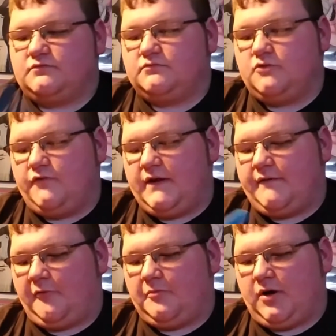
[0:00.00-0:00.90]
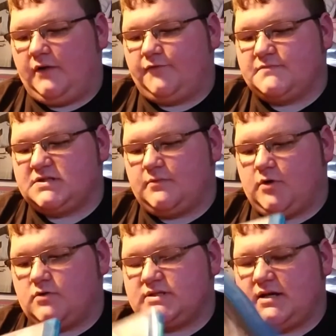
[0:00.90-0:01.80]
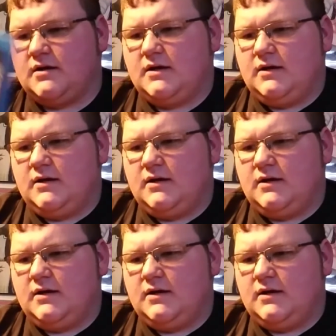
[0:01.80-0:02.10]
movie I've ever bought from Sub Rosa,